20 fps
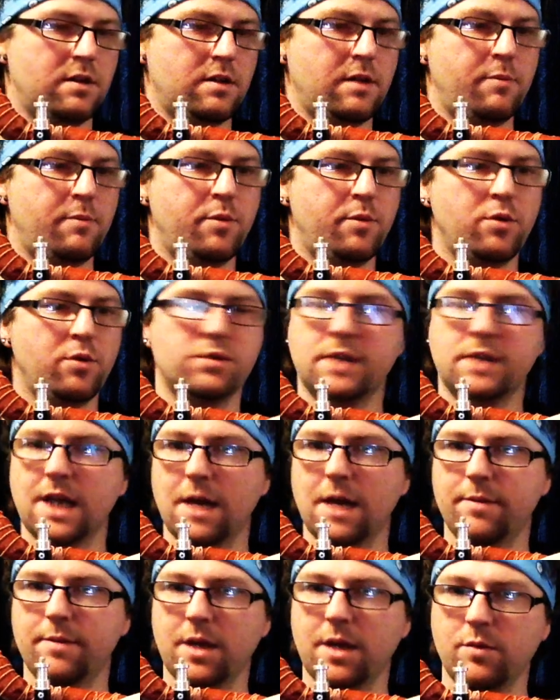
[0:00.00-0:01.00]
bald cap
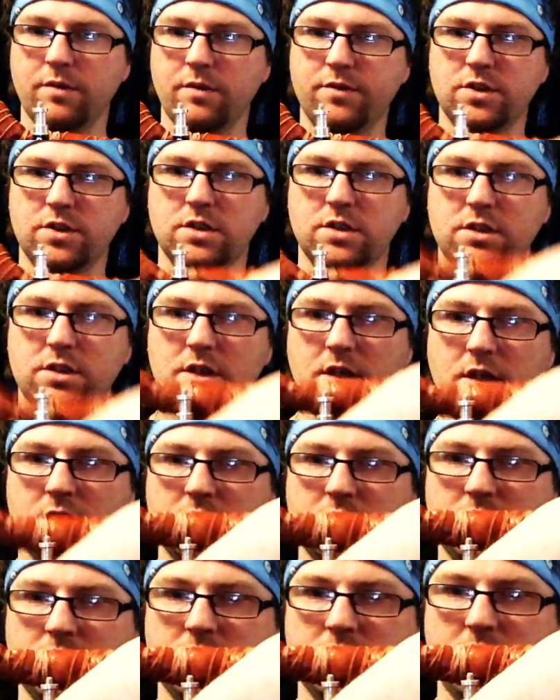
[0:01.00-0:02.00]
that we've just done
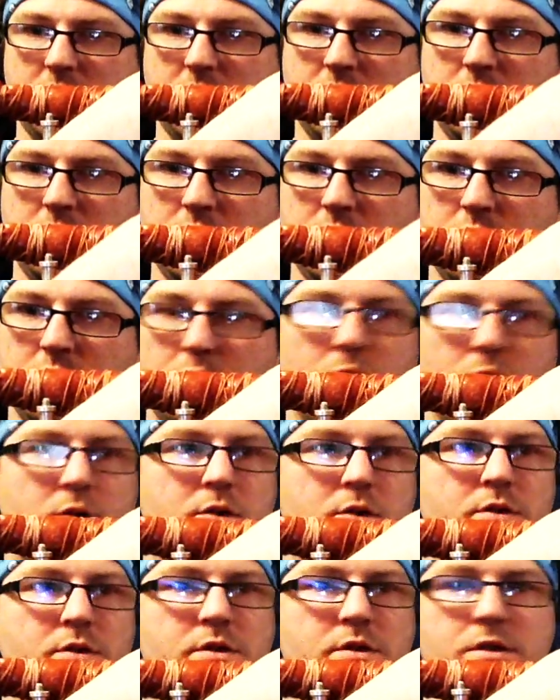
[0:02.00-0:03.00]
and the other
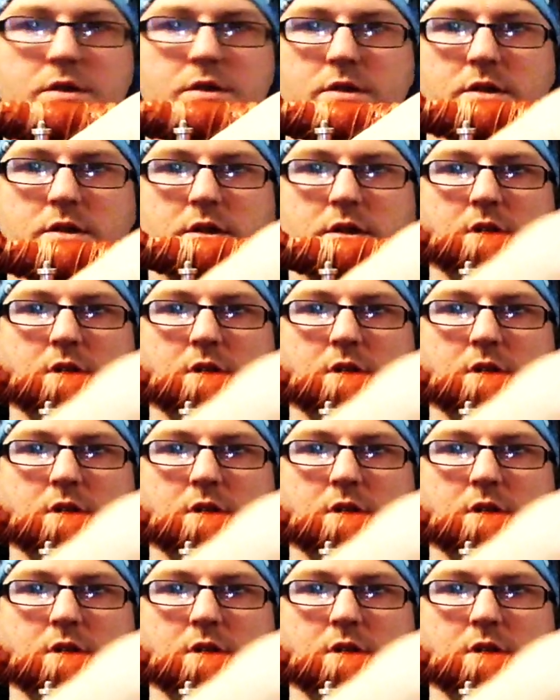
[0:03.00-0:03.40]
horns,